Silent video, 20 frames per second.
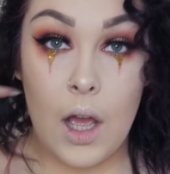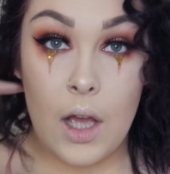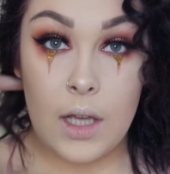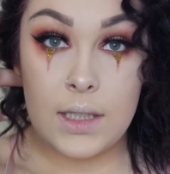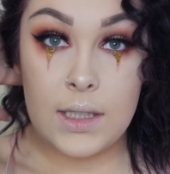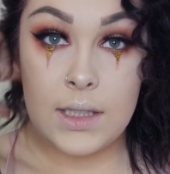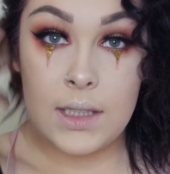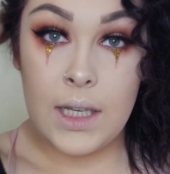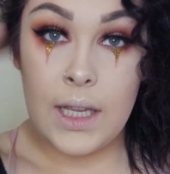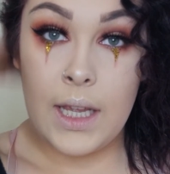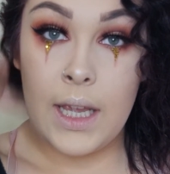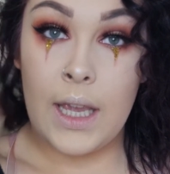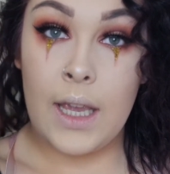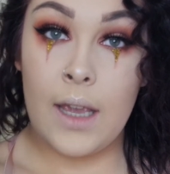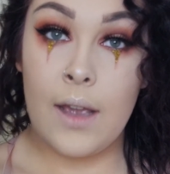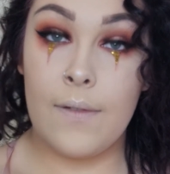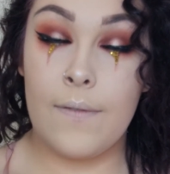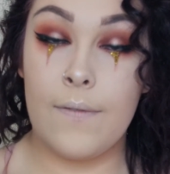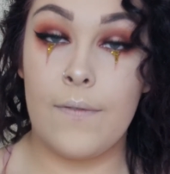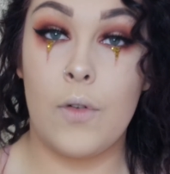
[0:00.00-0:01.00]

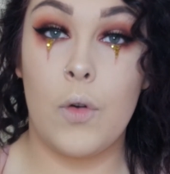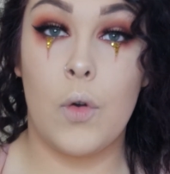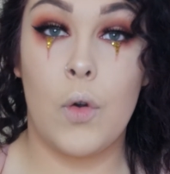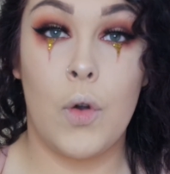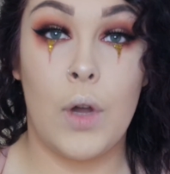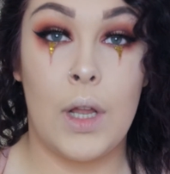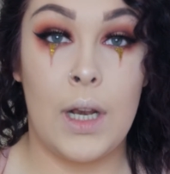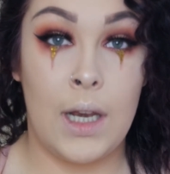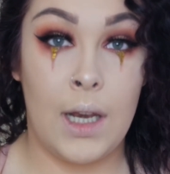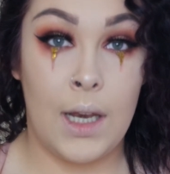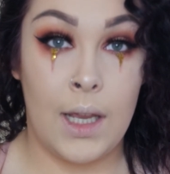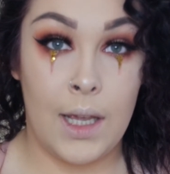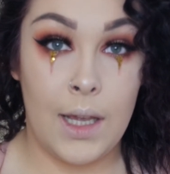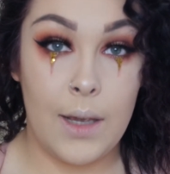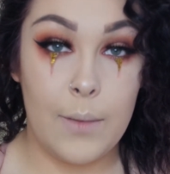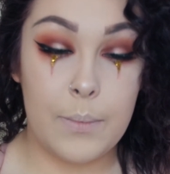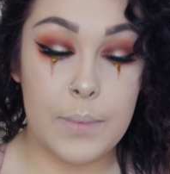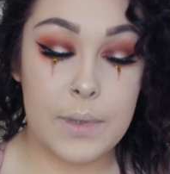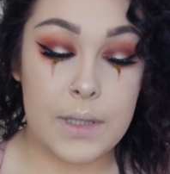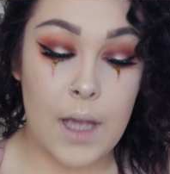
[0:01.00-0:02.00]
lastly, for
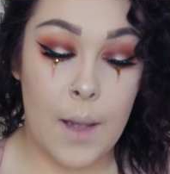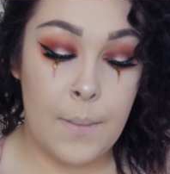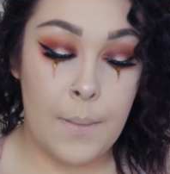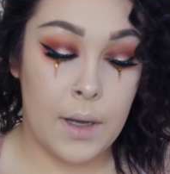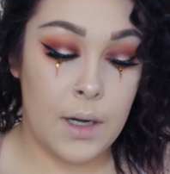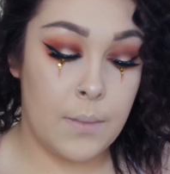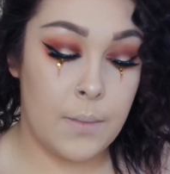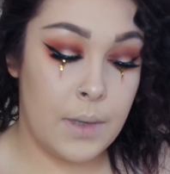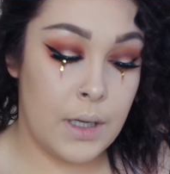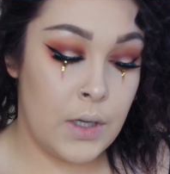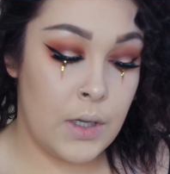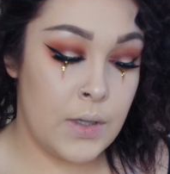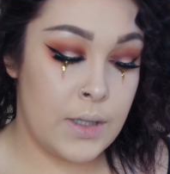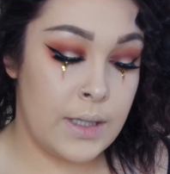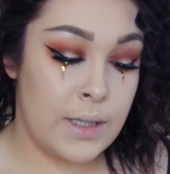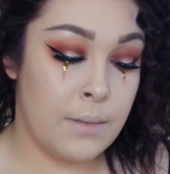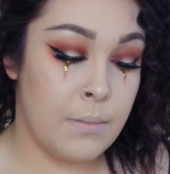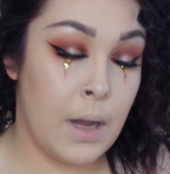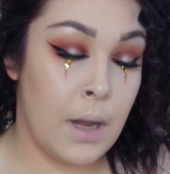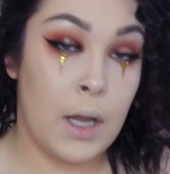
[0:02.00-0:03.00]
lips, I'm going to be
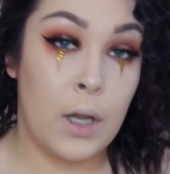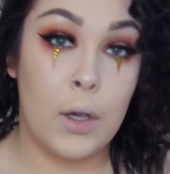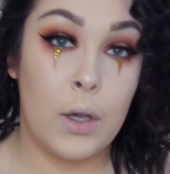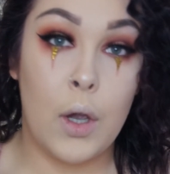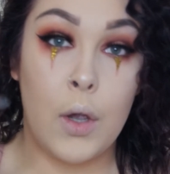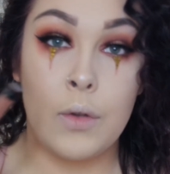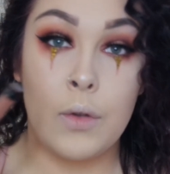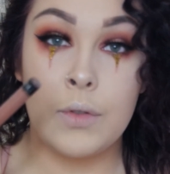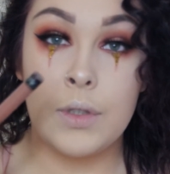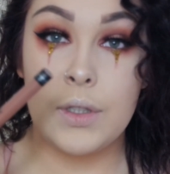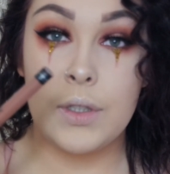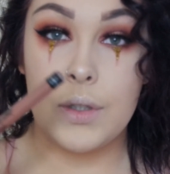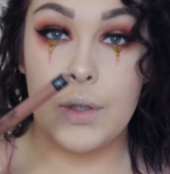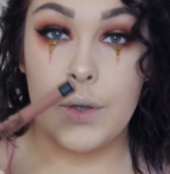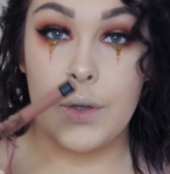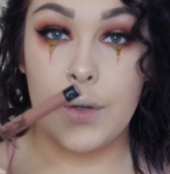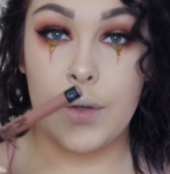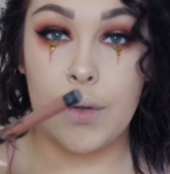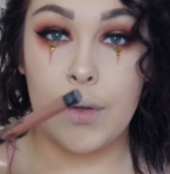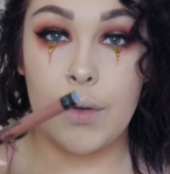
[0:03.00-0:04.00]
using my
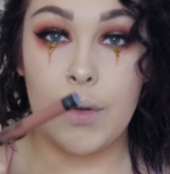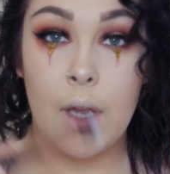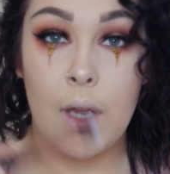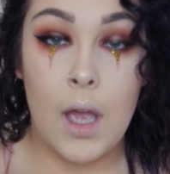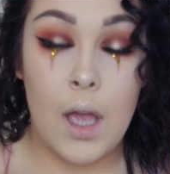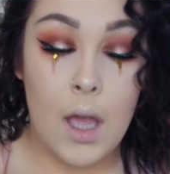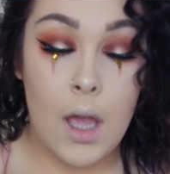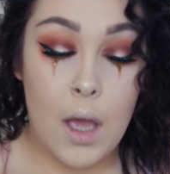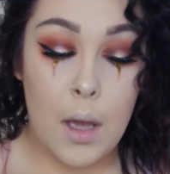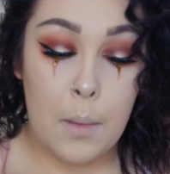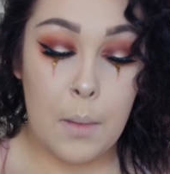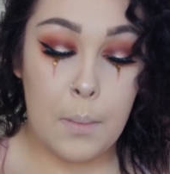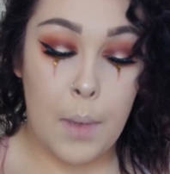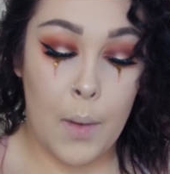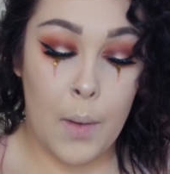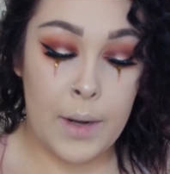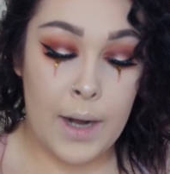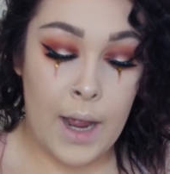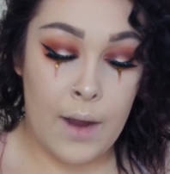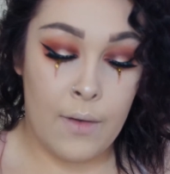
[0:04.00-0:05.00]
go-to
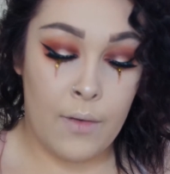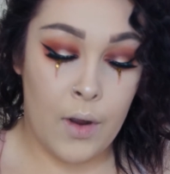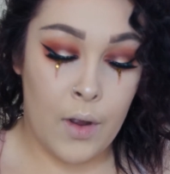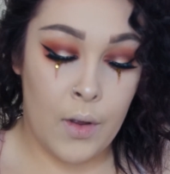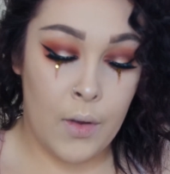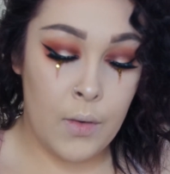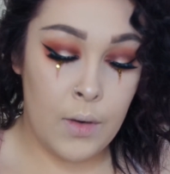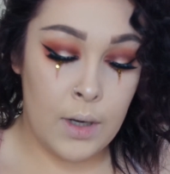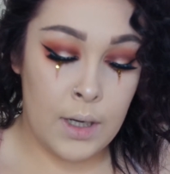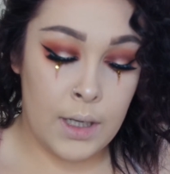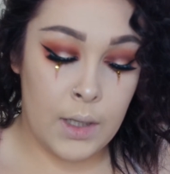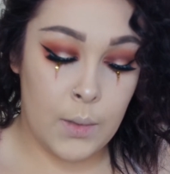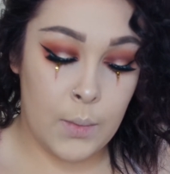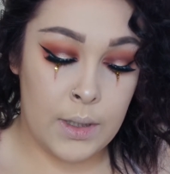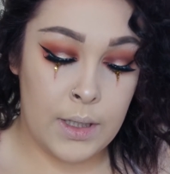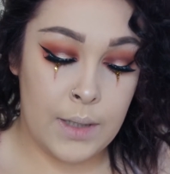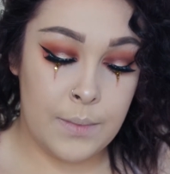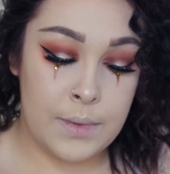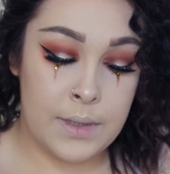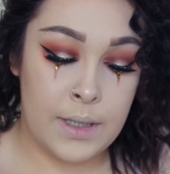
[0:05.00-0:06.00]
Bow and Arrow
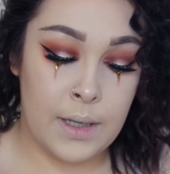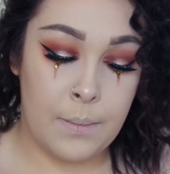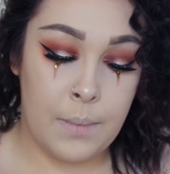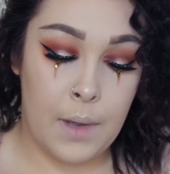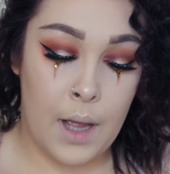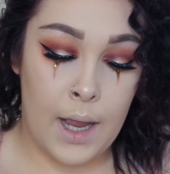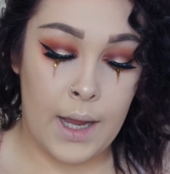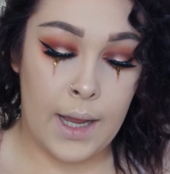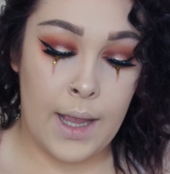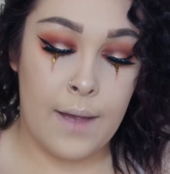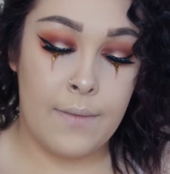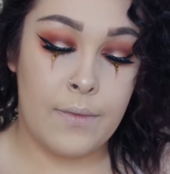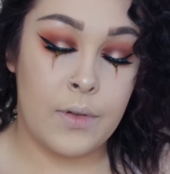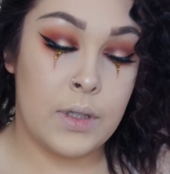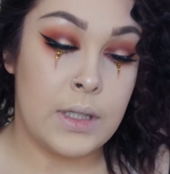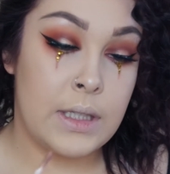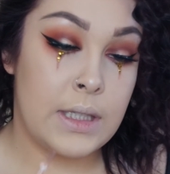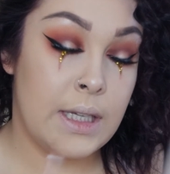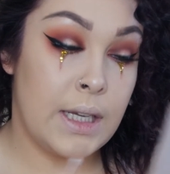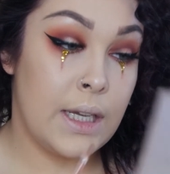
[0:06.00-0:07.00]
liquid lipstick by Kat
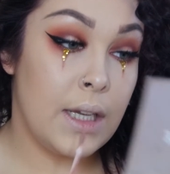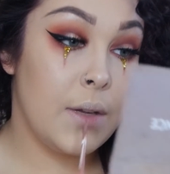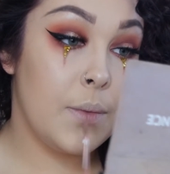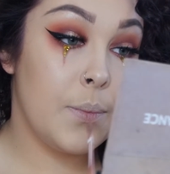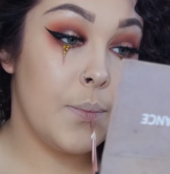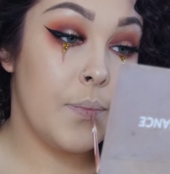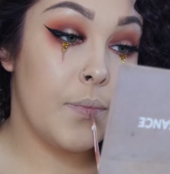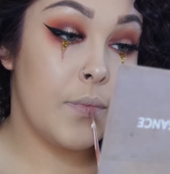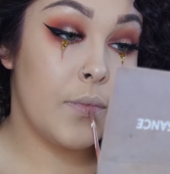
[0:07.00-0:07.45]
Von D.